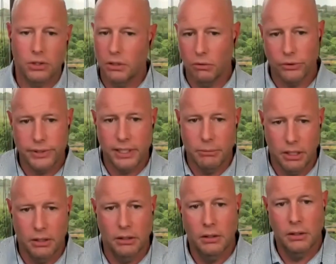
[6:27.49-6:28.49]
or you won't see
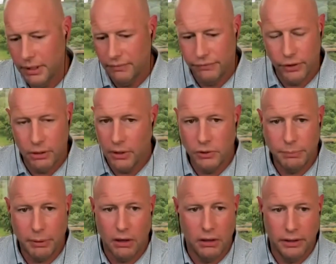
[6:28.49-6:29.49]
me. But for the most
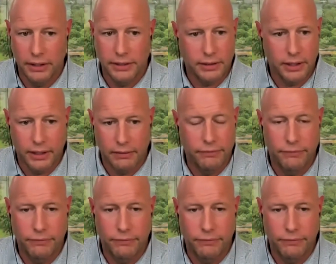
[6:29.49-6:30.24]
part, it's like